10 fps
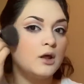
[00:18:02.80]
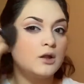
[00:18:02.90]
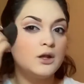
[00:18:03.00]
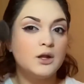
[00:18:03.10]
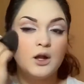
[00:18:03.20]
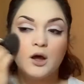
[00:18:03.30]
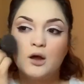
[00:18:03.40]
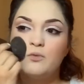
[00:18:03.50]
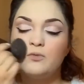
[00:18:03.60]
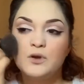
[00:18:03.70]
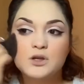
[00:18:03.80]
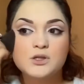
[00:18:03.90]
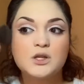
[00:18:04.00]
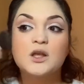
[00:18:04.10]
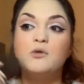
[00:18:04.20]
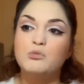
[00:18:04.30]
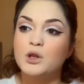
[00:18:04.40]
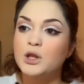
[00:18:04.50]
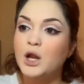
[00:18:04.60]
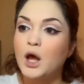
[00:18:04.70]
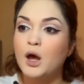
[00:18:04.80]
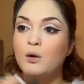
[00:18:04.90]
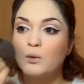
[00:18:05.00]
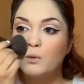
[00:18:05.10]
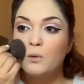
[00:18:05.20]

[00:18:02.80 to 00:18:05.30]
clean it up, fix it, blend it out.